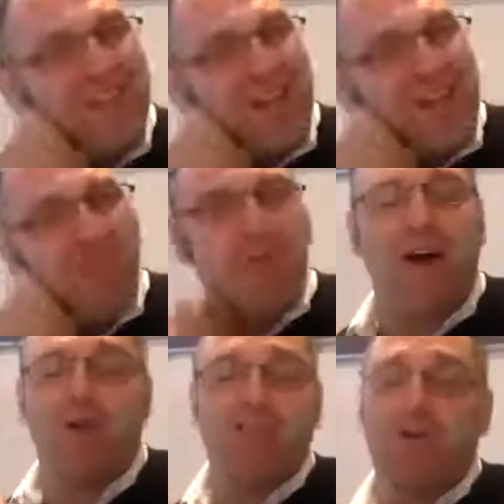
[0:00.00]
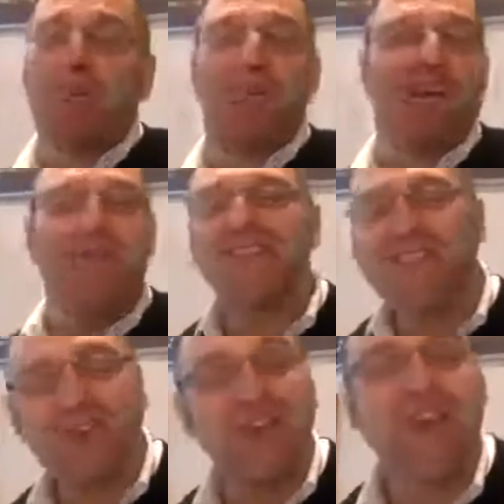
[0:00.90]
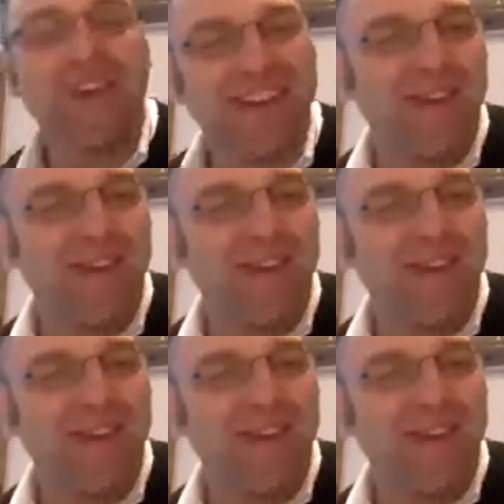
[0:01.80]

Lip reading: no, my model's perfect. I would change nothing.